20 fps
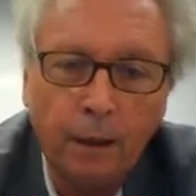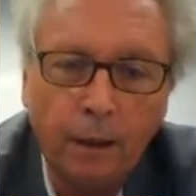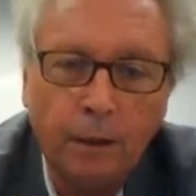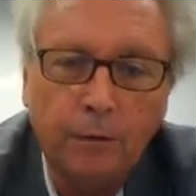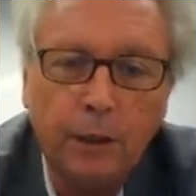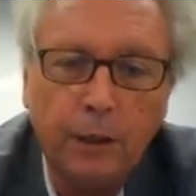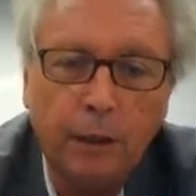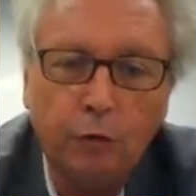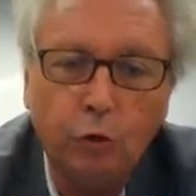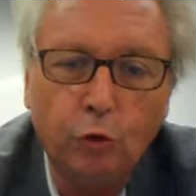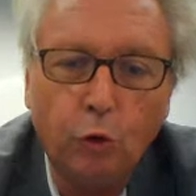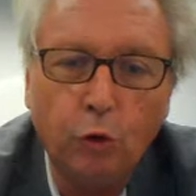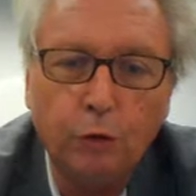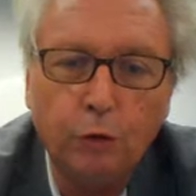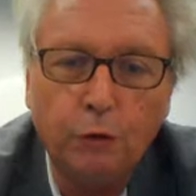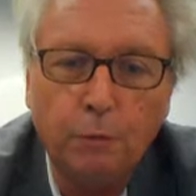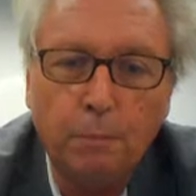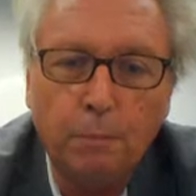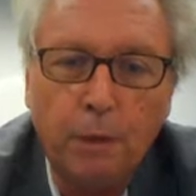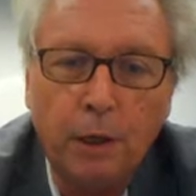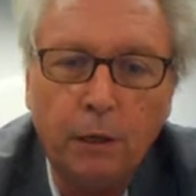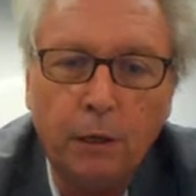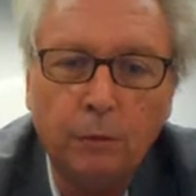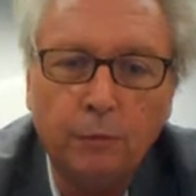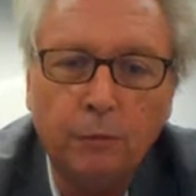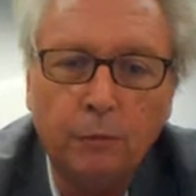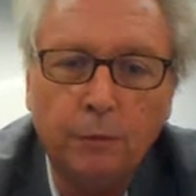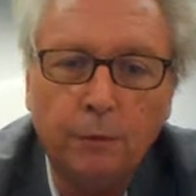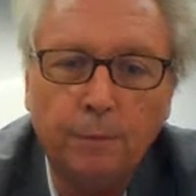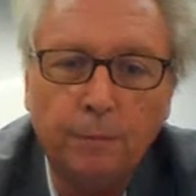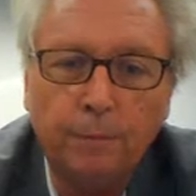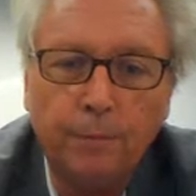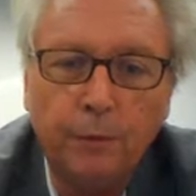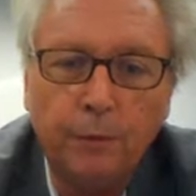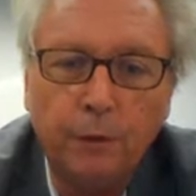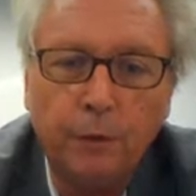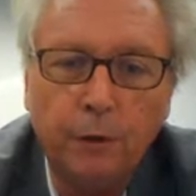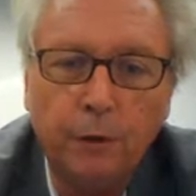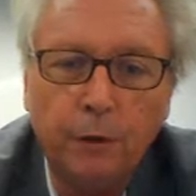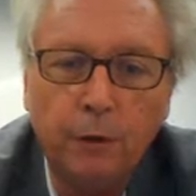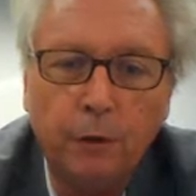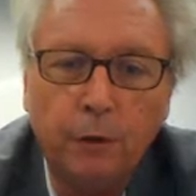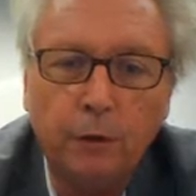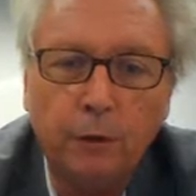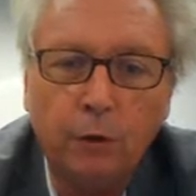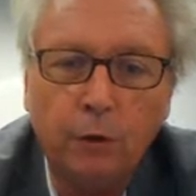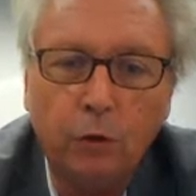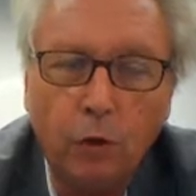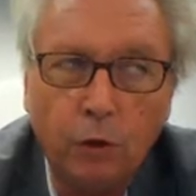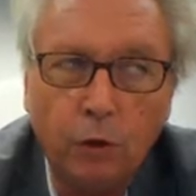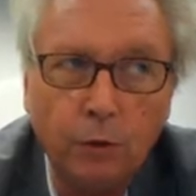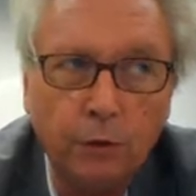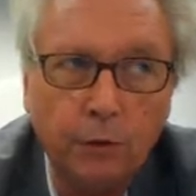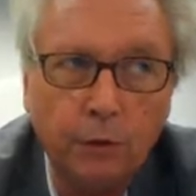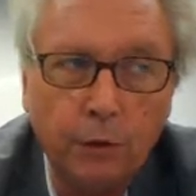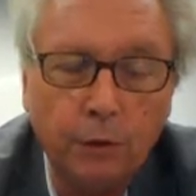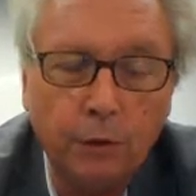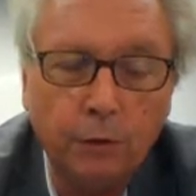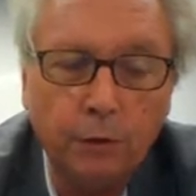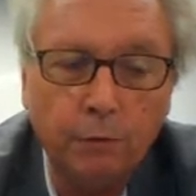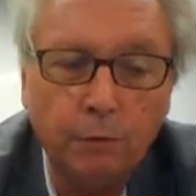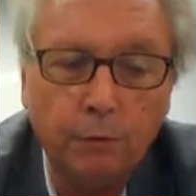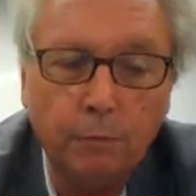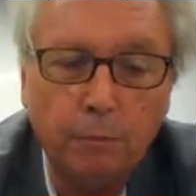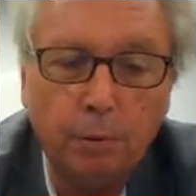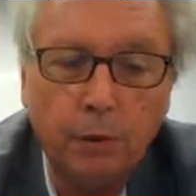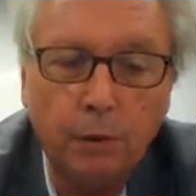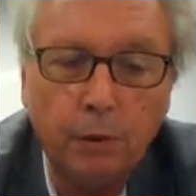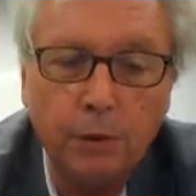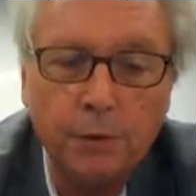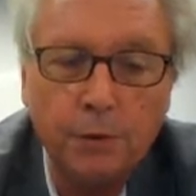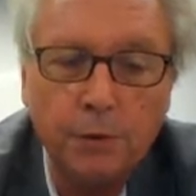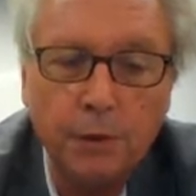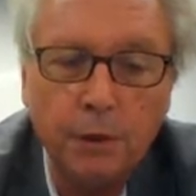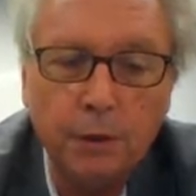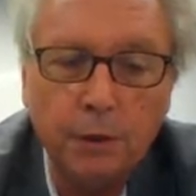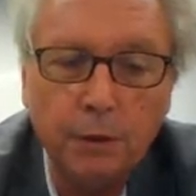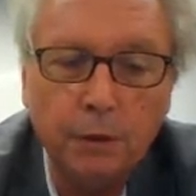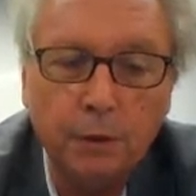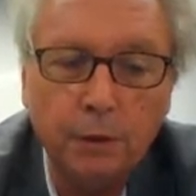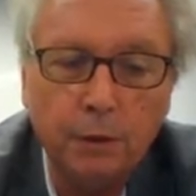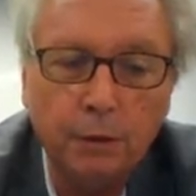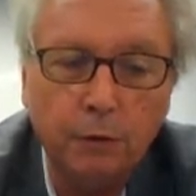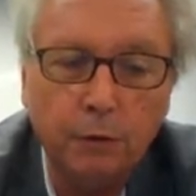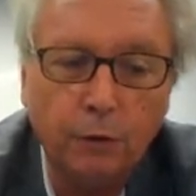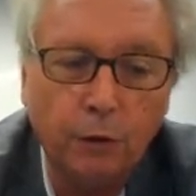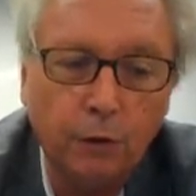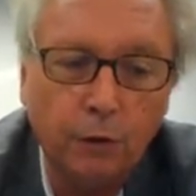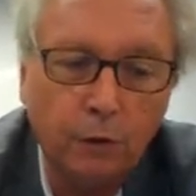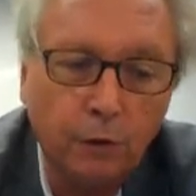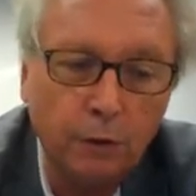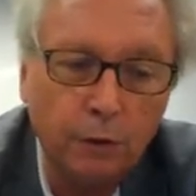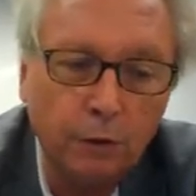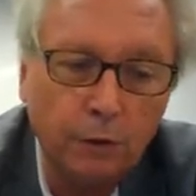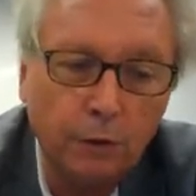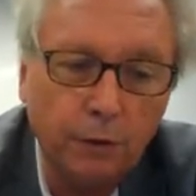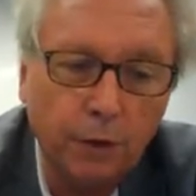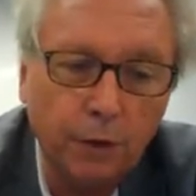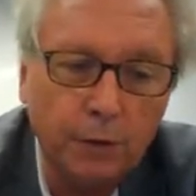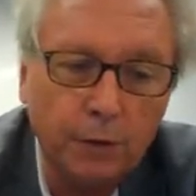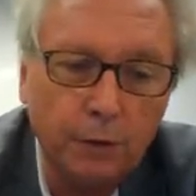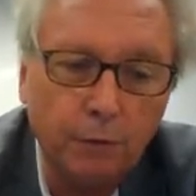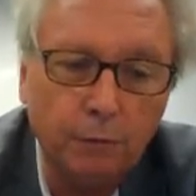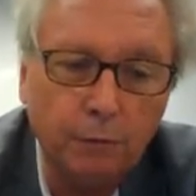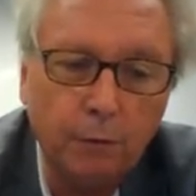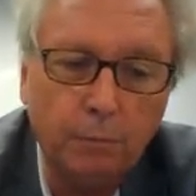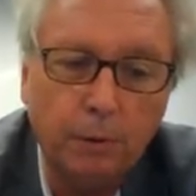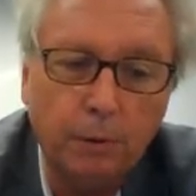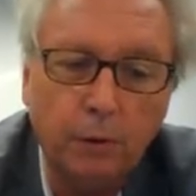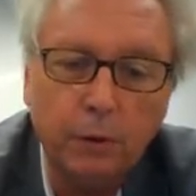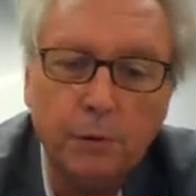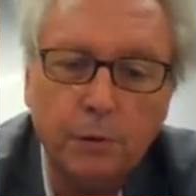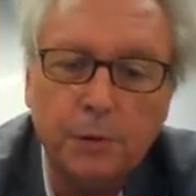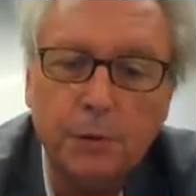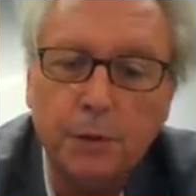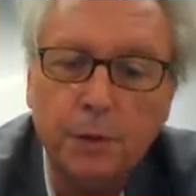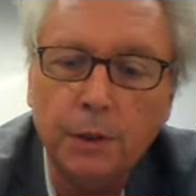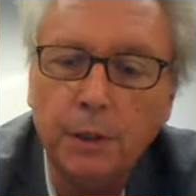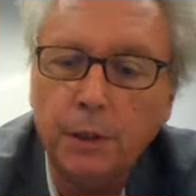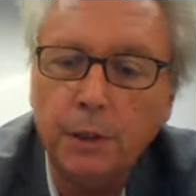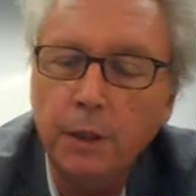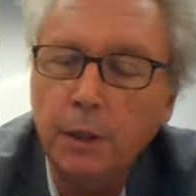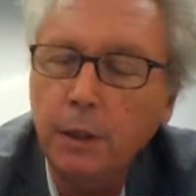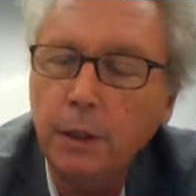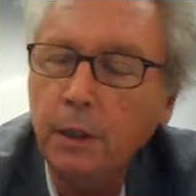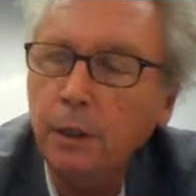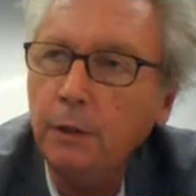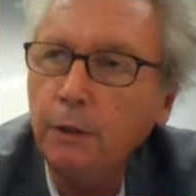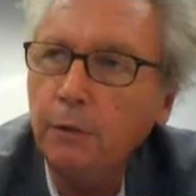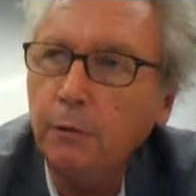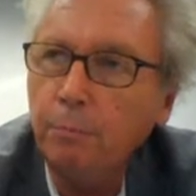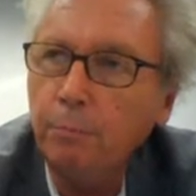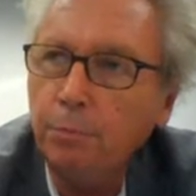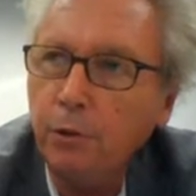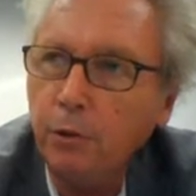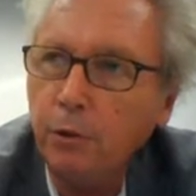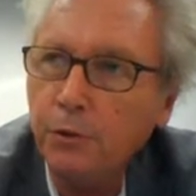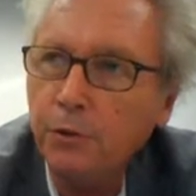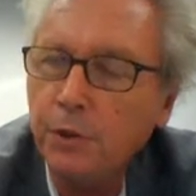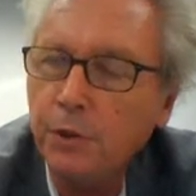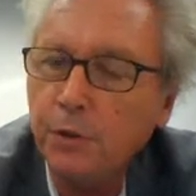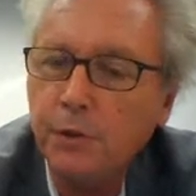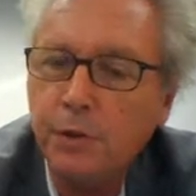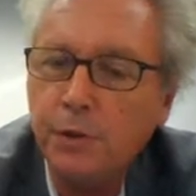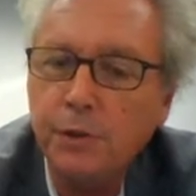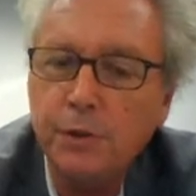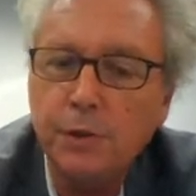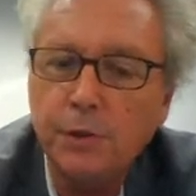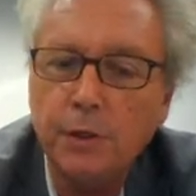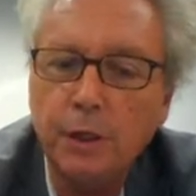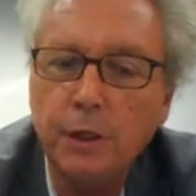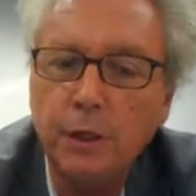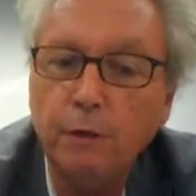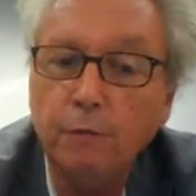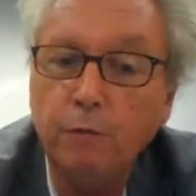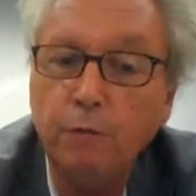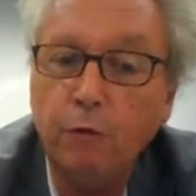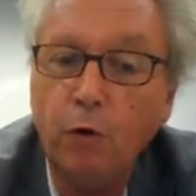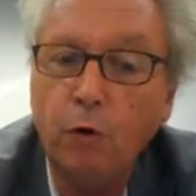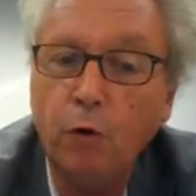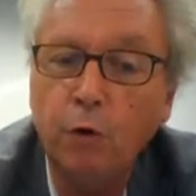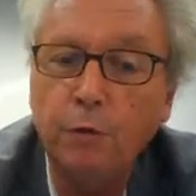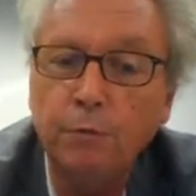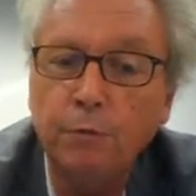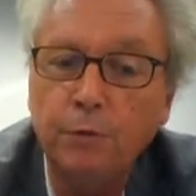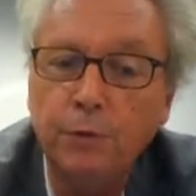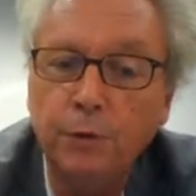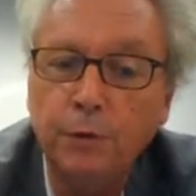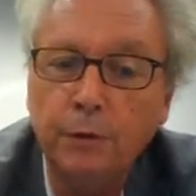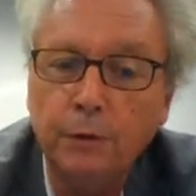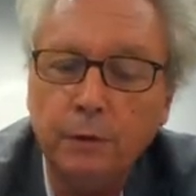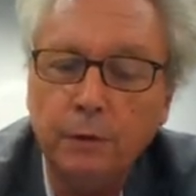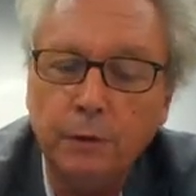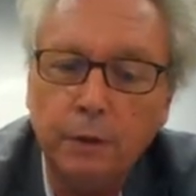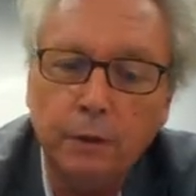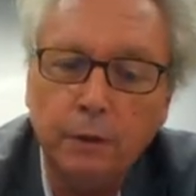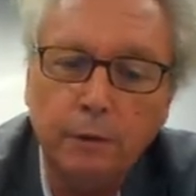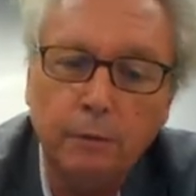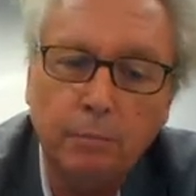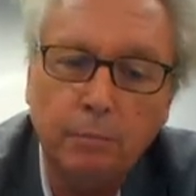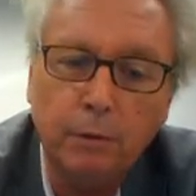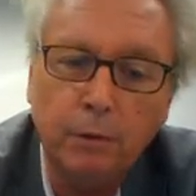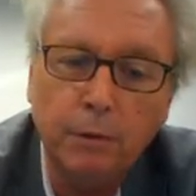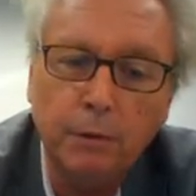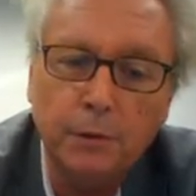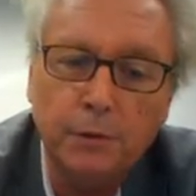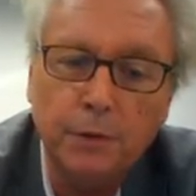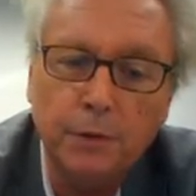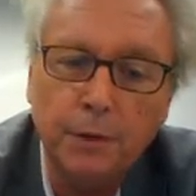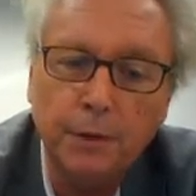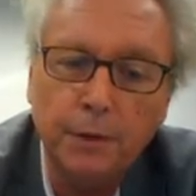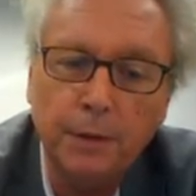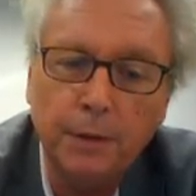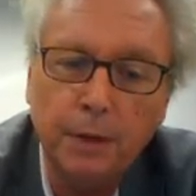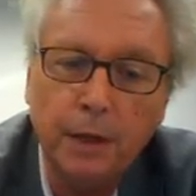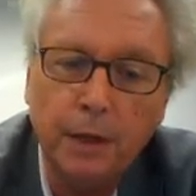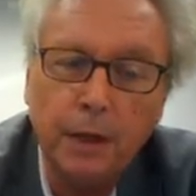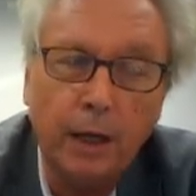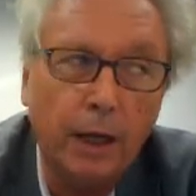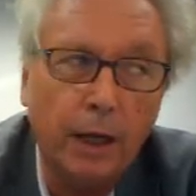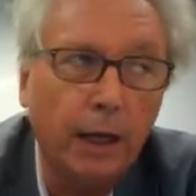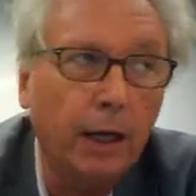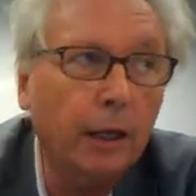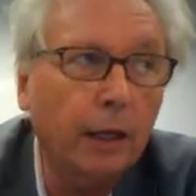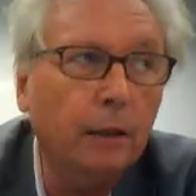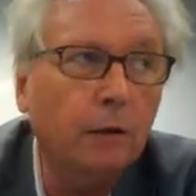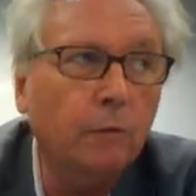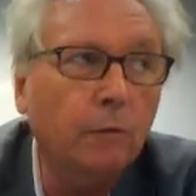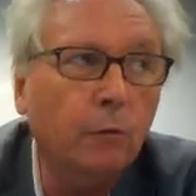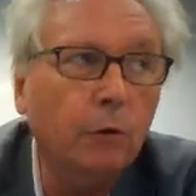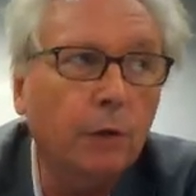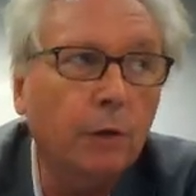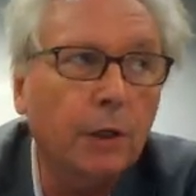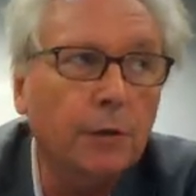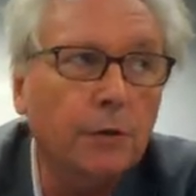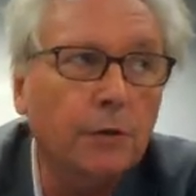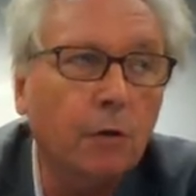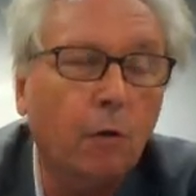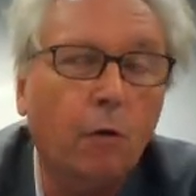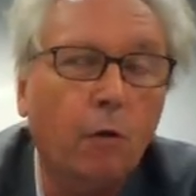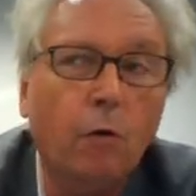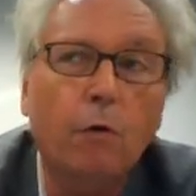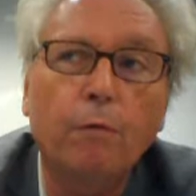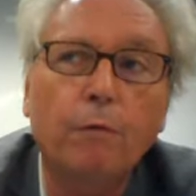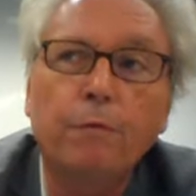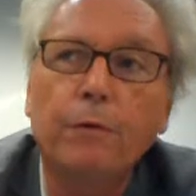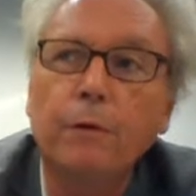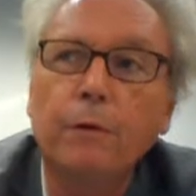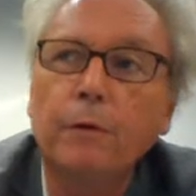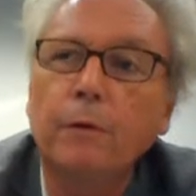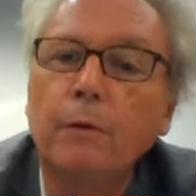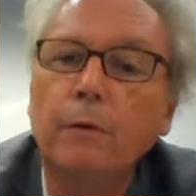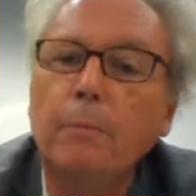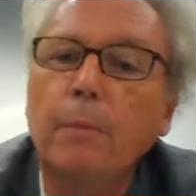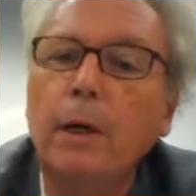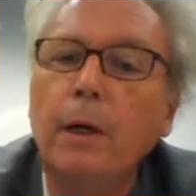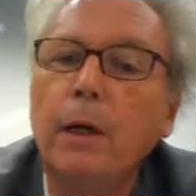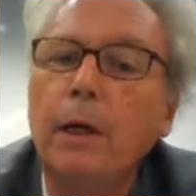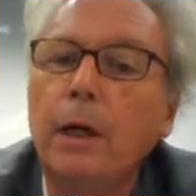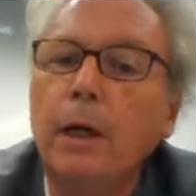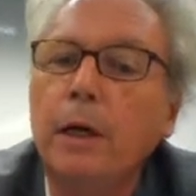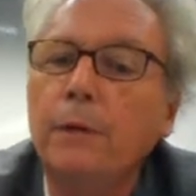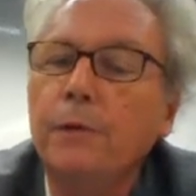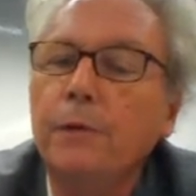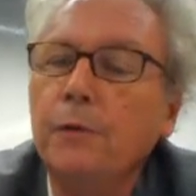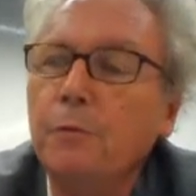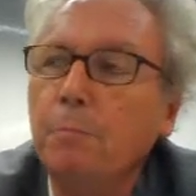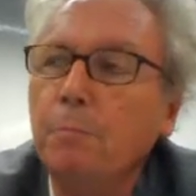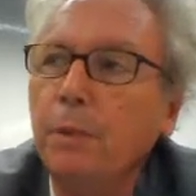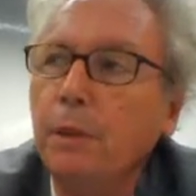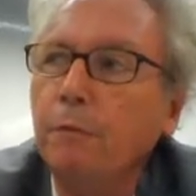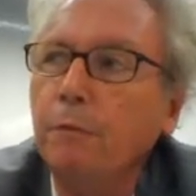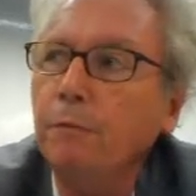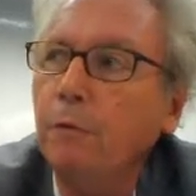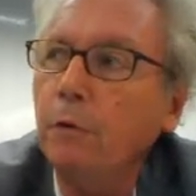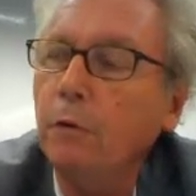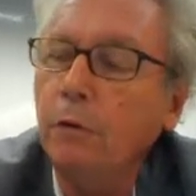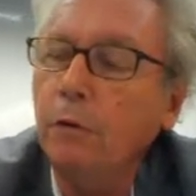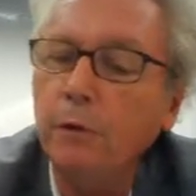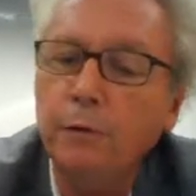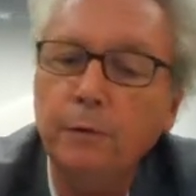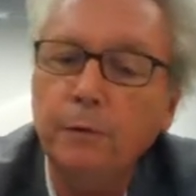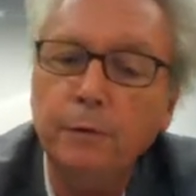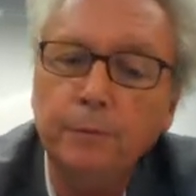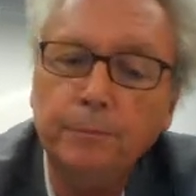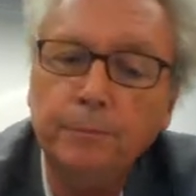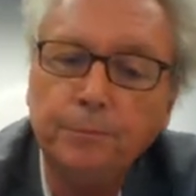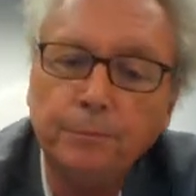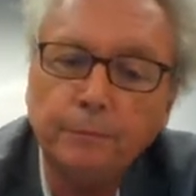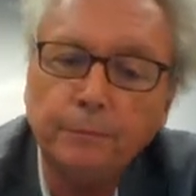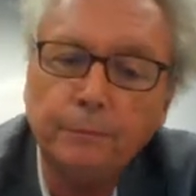They talked about the content of the policy, the context of the policy, the processes involved in the policy, and what has often by others been forgotten,